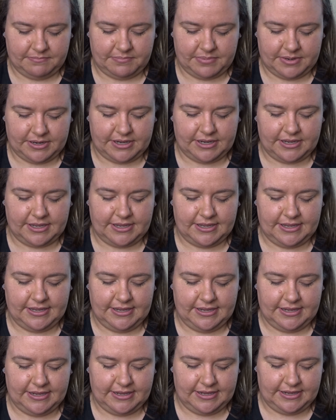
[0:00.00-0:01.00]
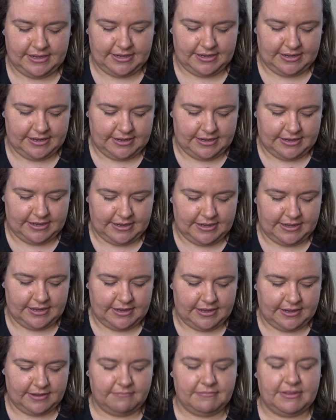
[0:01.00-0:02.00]
but
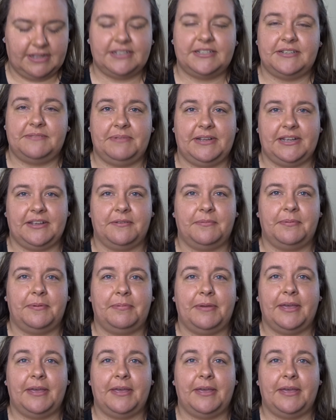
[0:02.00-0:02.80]
I managed to pick up a